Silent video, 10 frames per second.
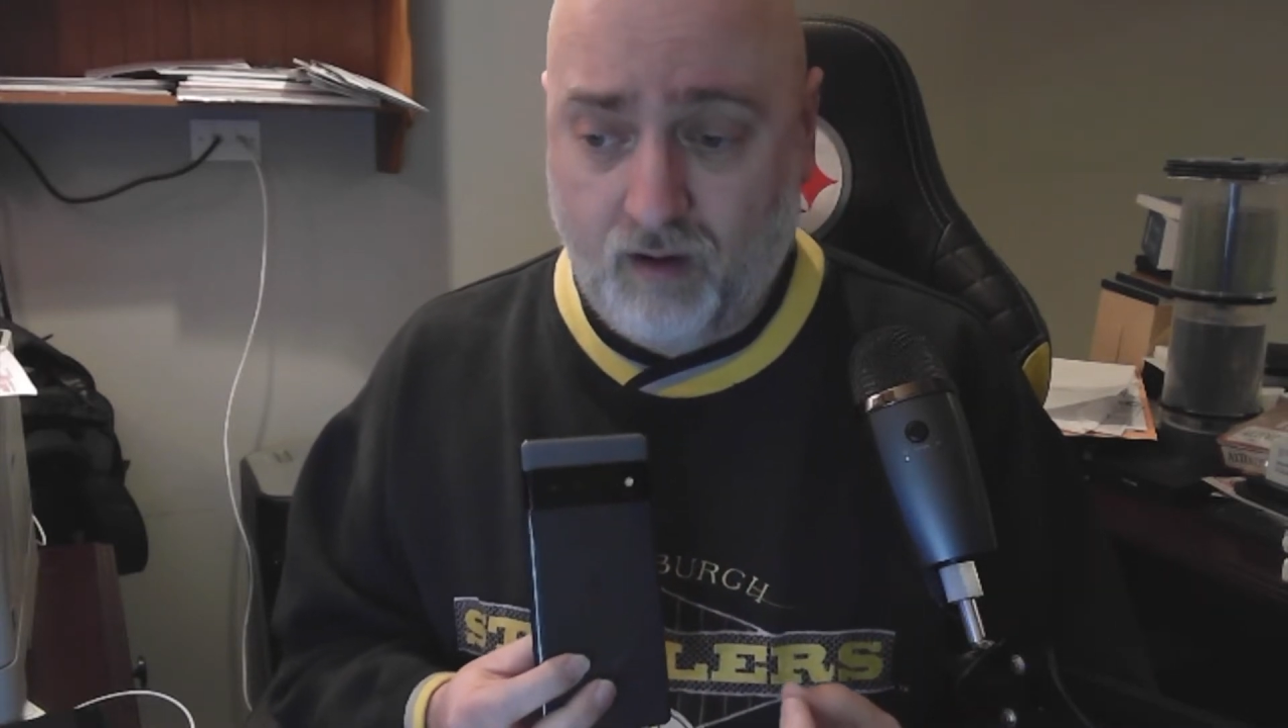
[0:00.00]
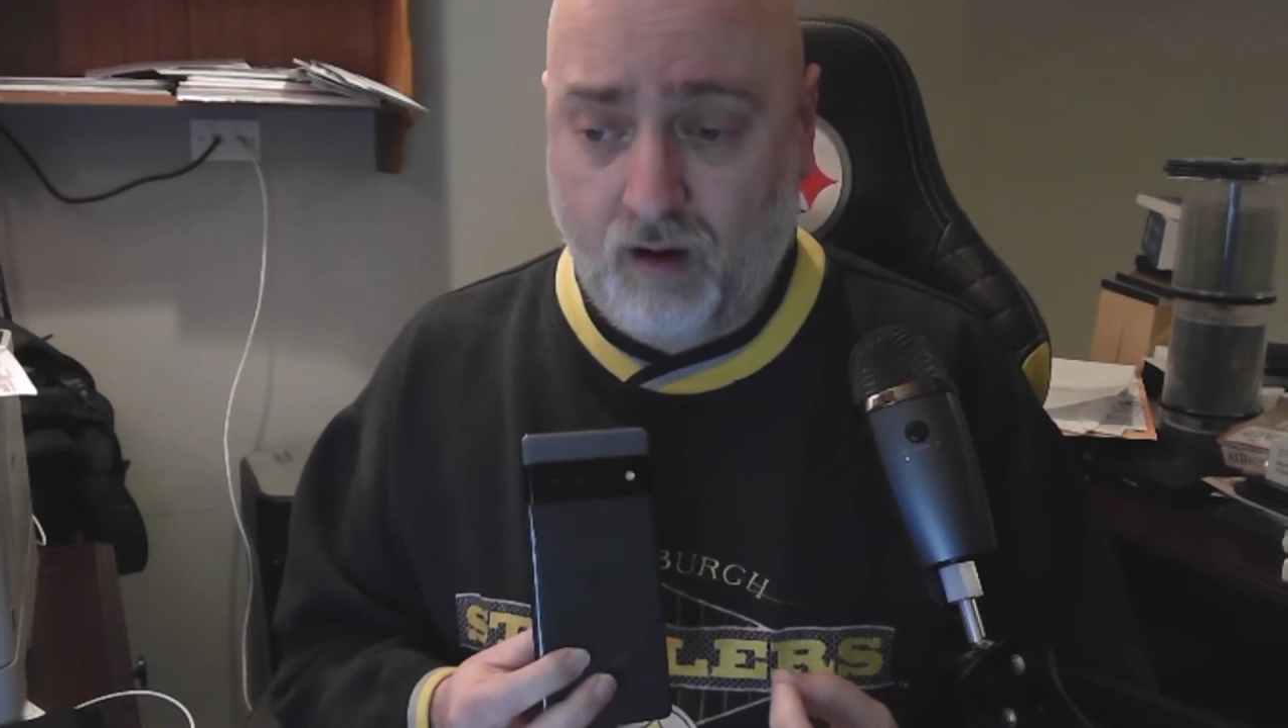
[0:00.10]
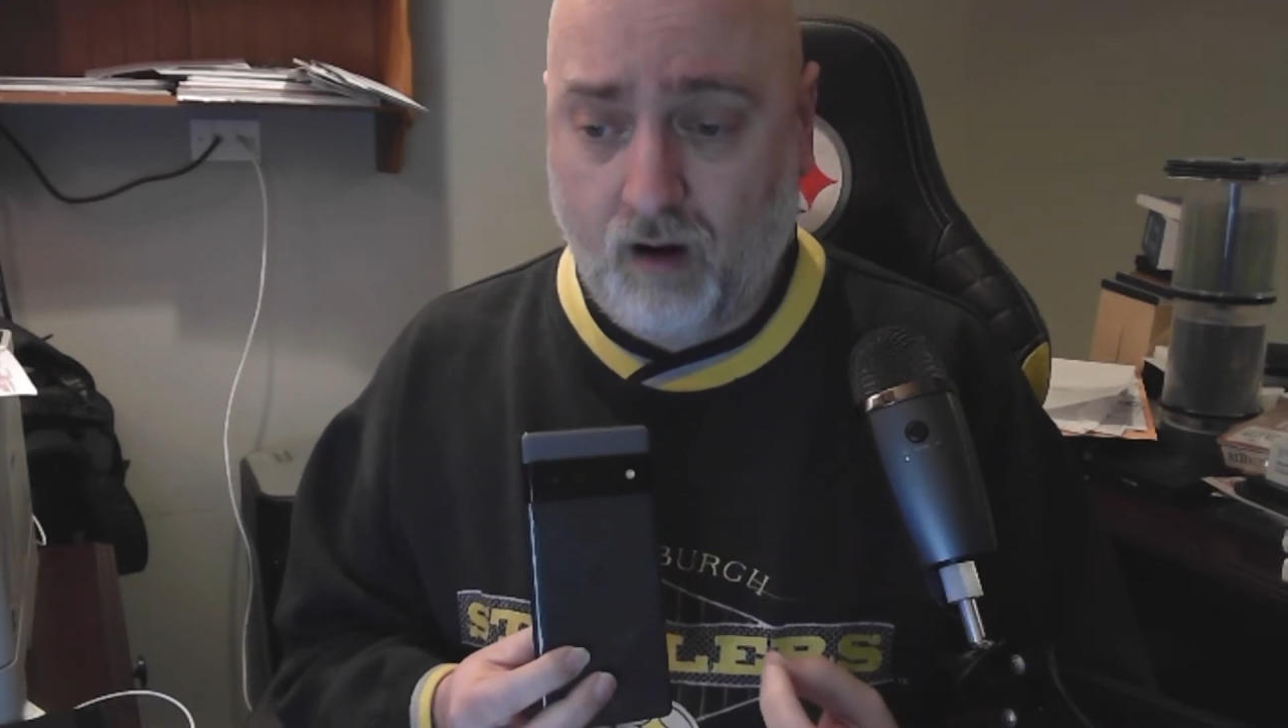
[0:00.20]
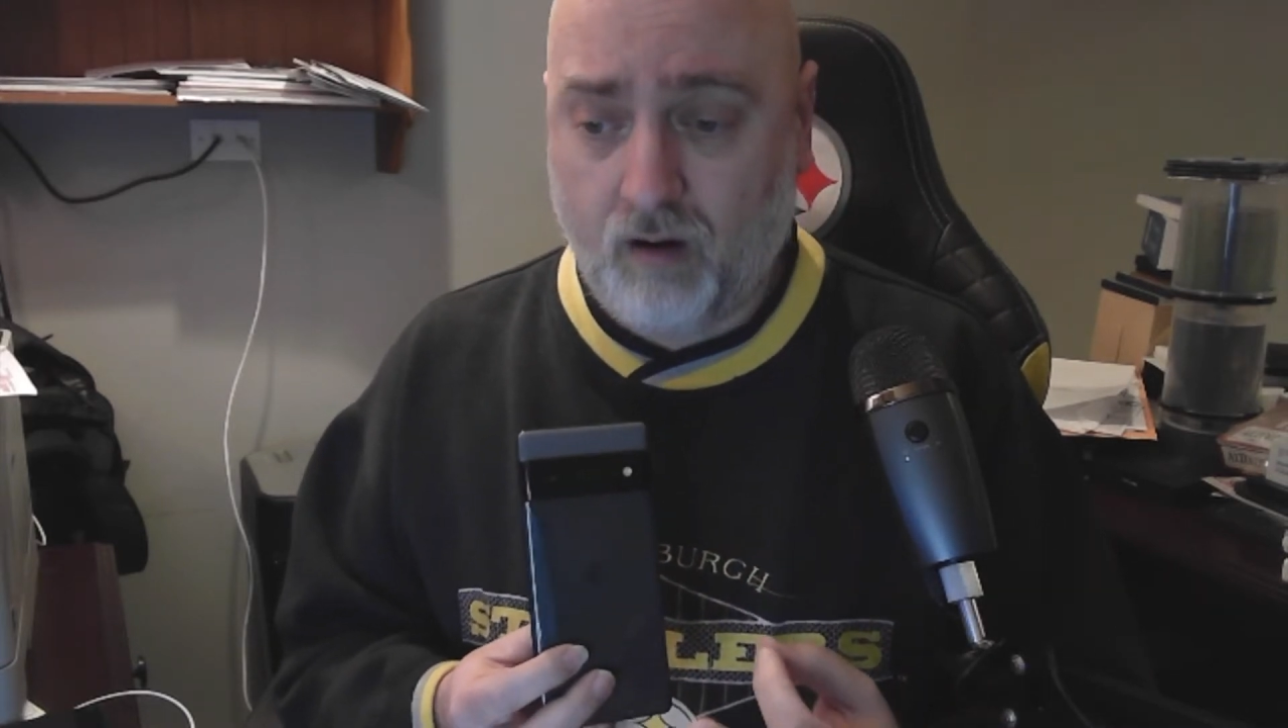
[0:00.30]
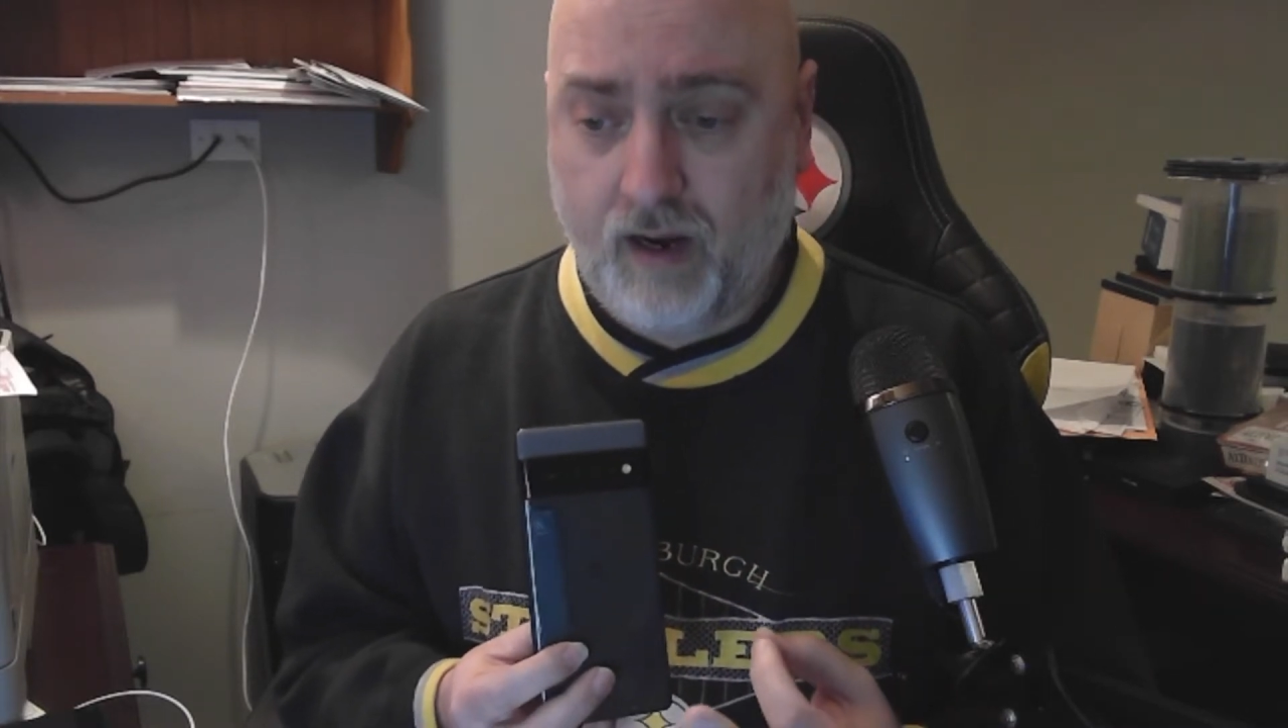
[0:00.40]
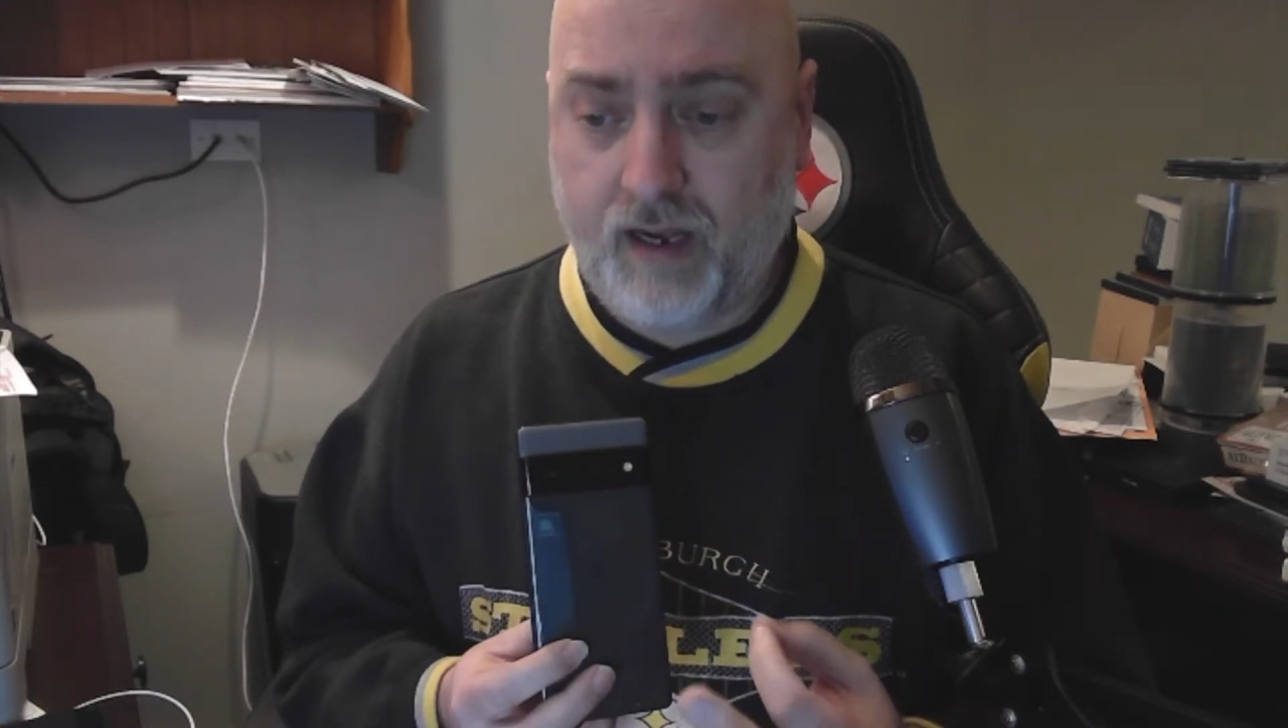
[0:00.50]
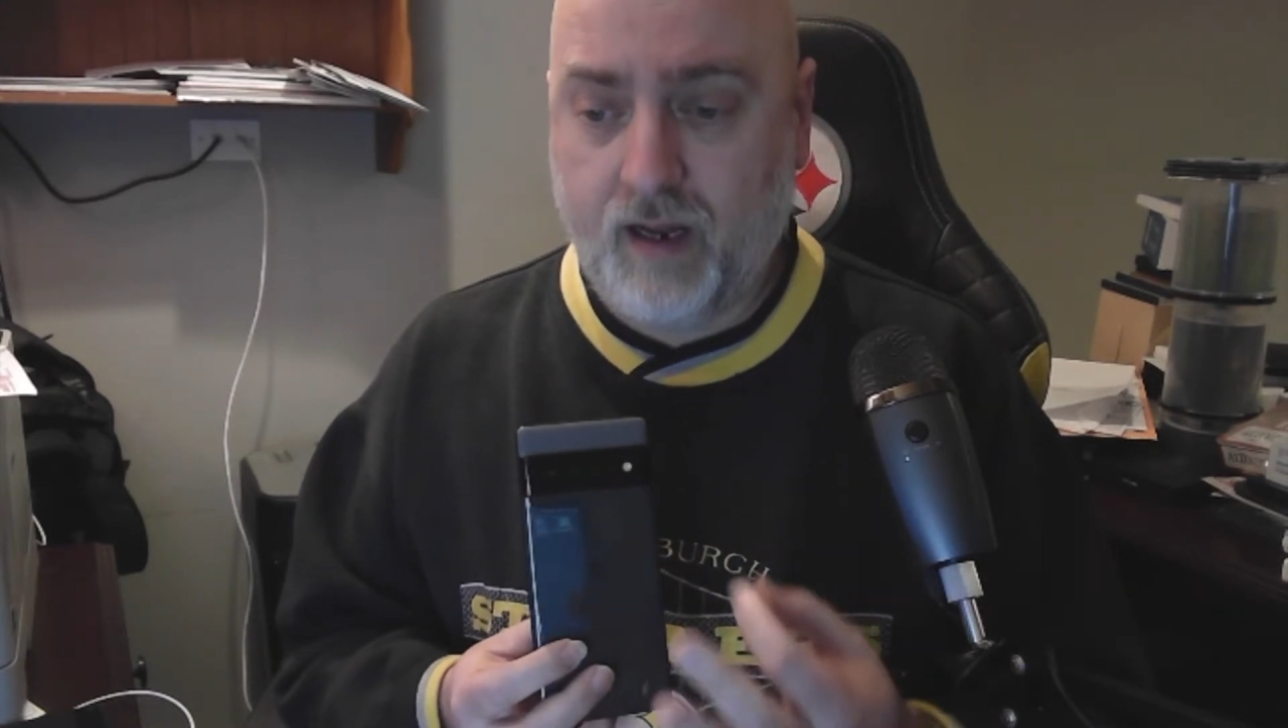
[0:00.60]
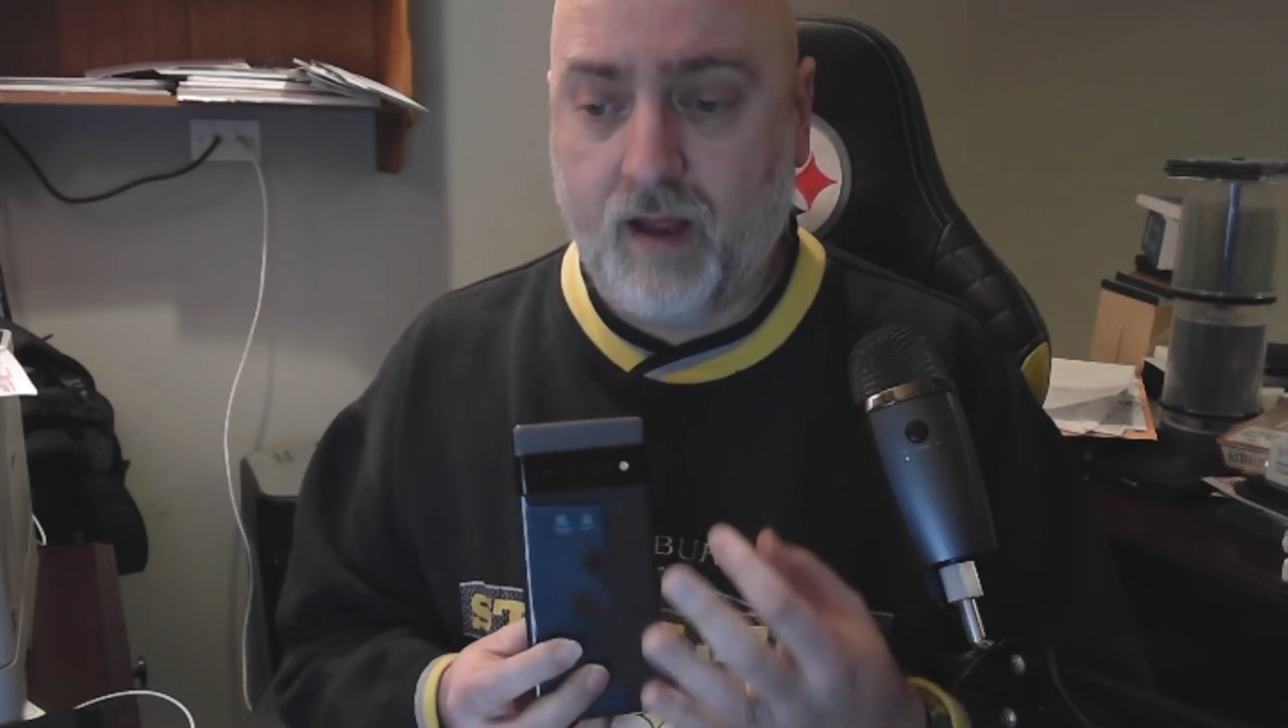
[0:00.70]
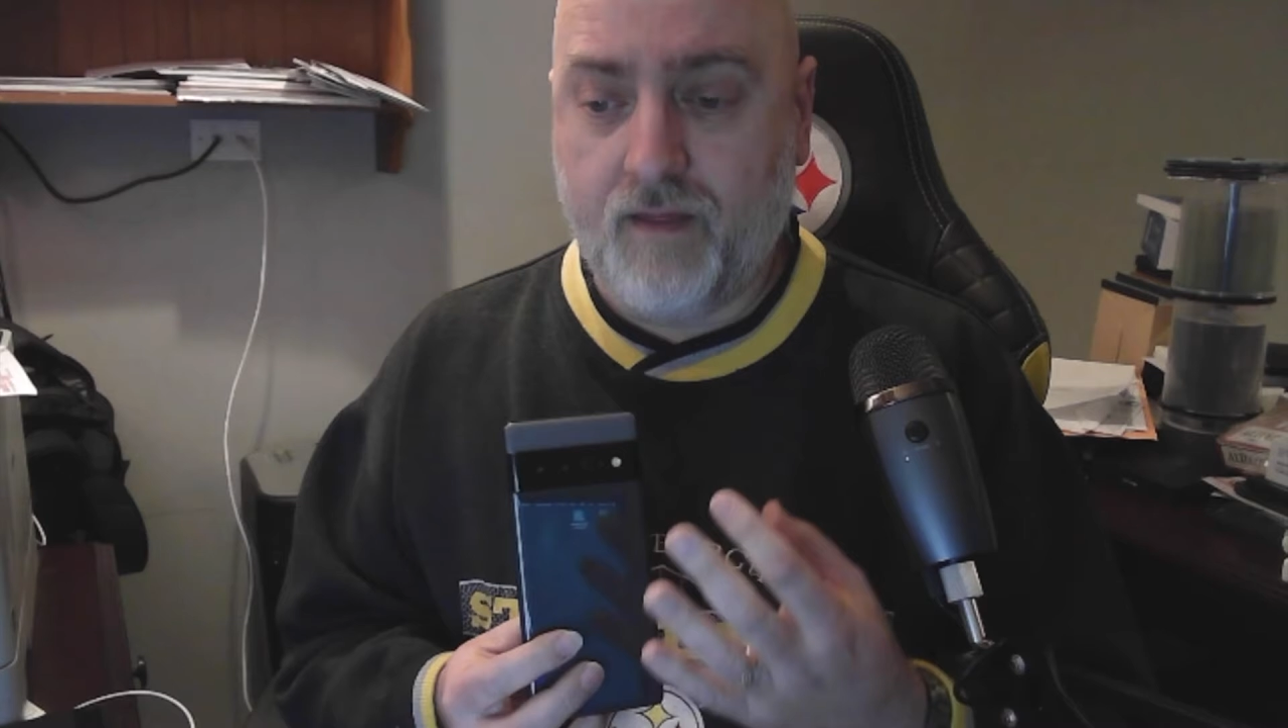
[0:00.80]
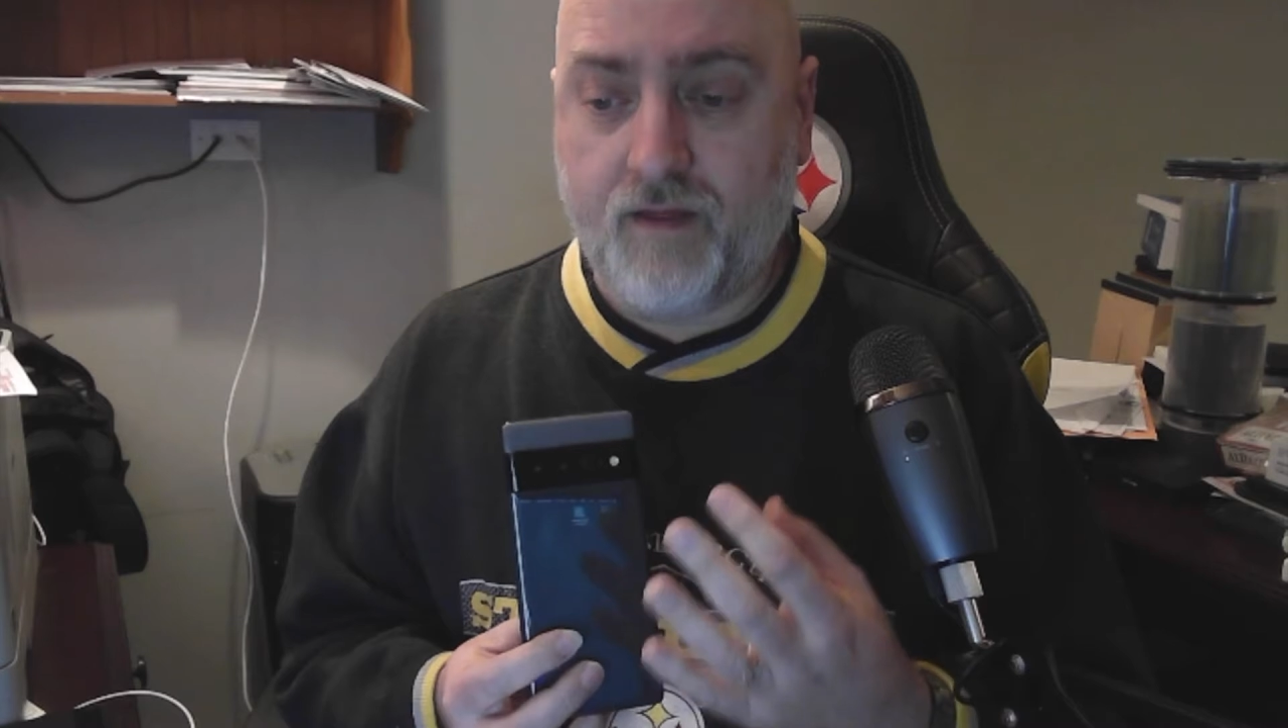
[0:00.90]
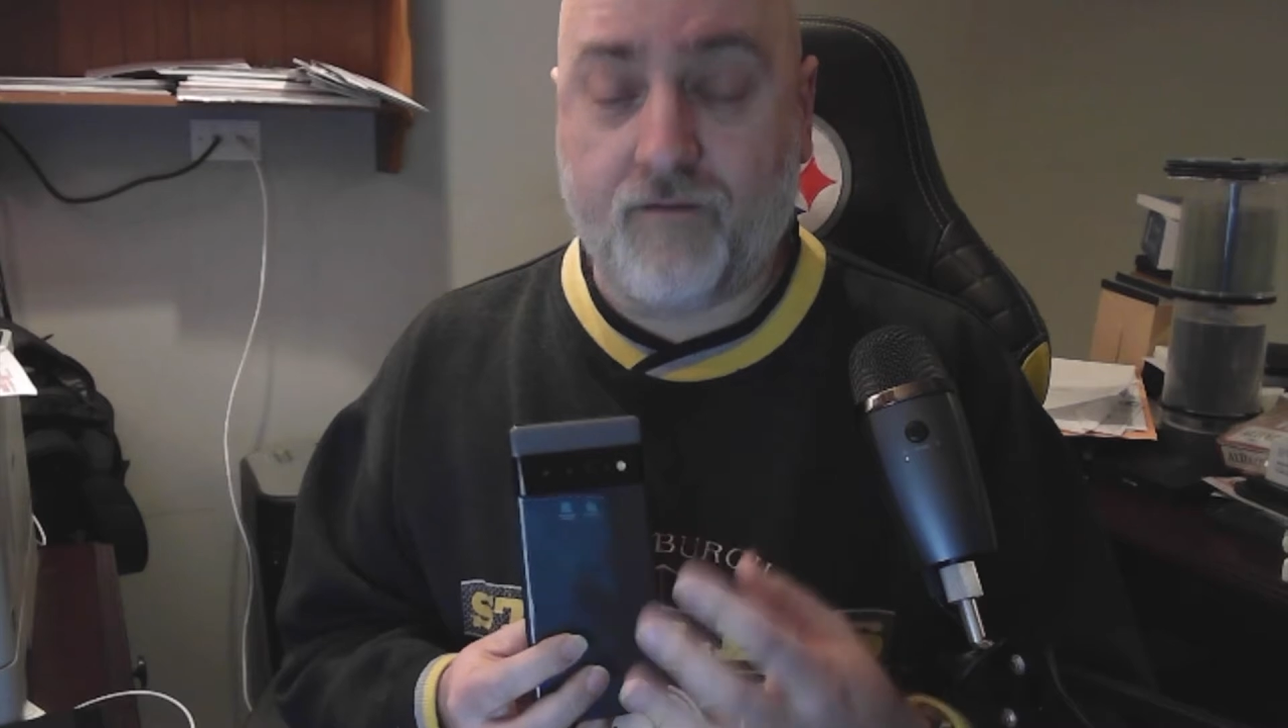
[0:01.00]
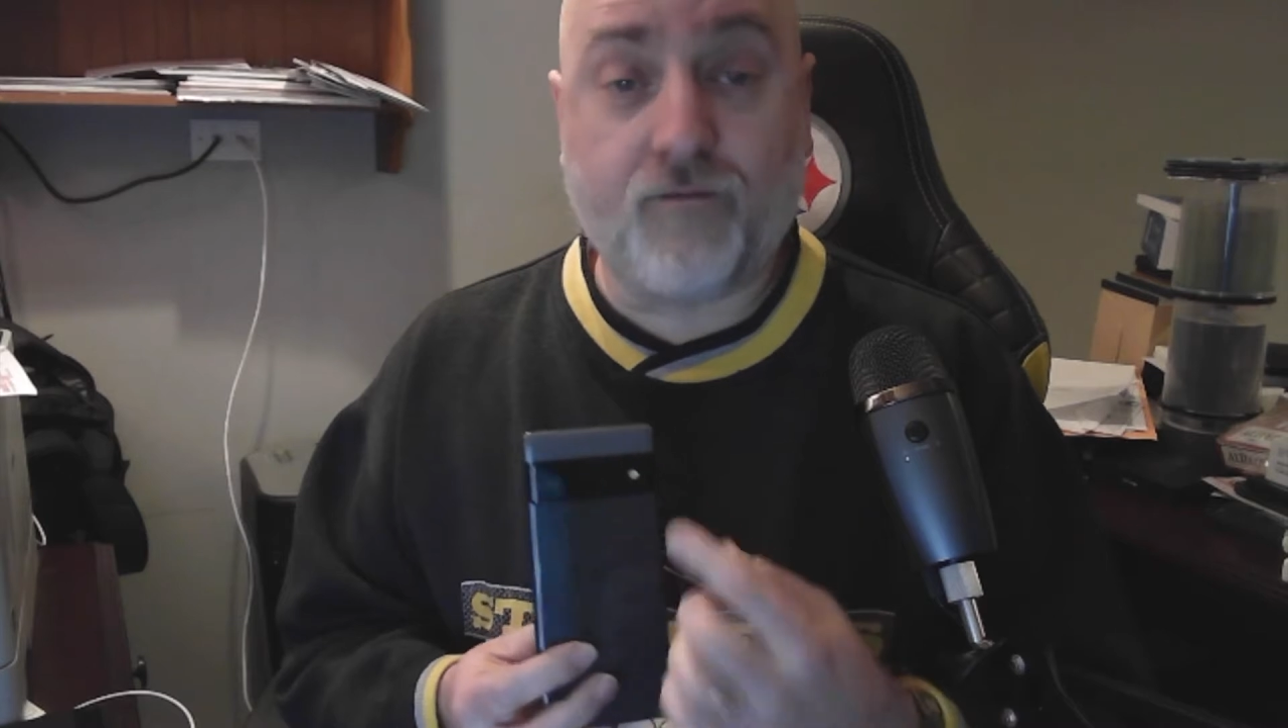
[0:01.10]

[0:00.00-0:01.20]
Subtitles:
All right, the